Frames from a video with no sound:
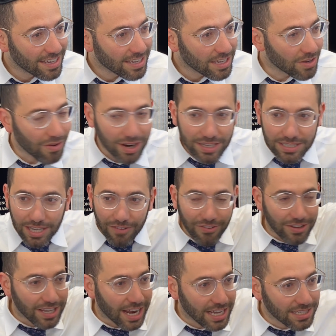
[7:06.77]
You want to suffer
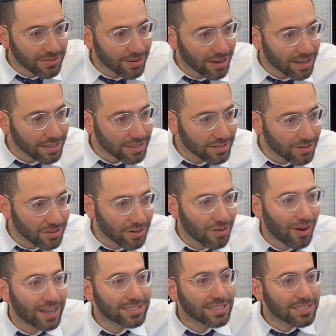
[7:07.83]
in the next world? Who
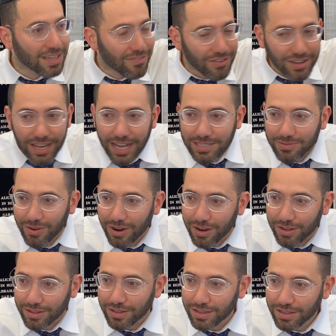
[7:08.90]
wants to suffer in the next
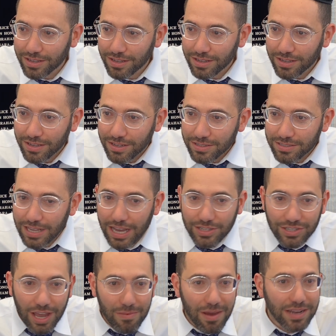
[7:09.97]
world? So
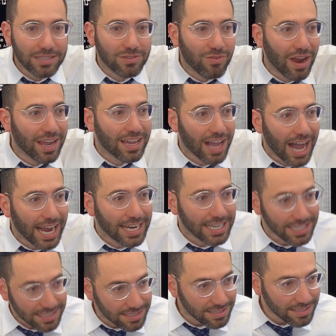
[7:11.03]
Hashem had his great
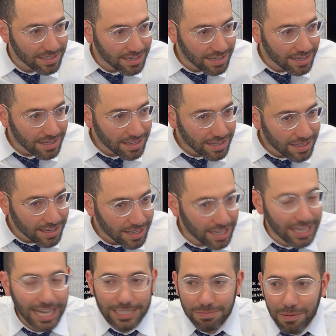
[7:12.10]
kindness. He
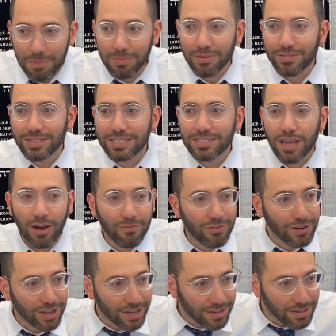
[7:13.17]
gets people
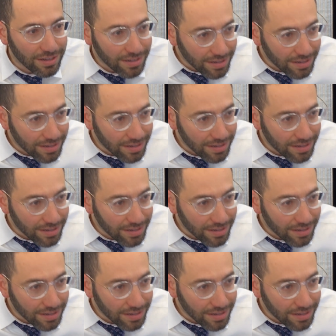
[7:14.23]
discomforted.